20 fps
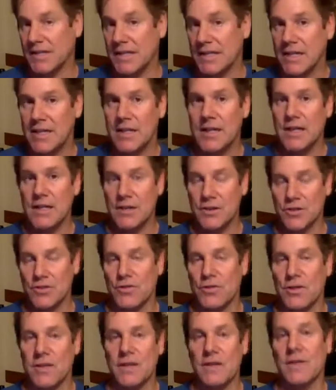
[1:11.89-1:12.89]
knee
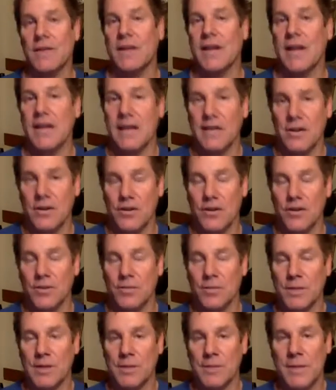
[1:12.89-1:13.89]
injury that I
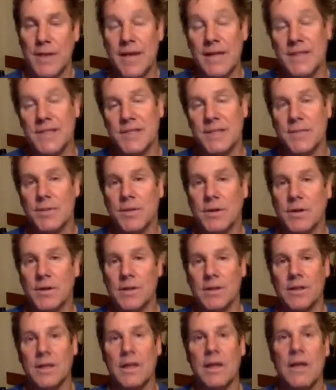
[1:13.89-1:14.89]
incurred playing
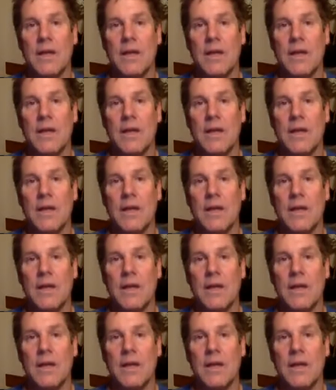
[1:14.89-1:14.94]
basketball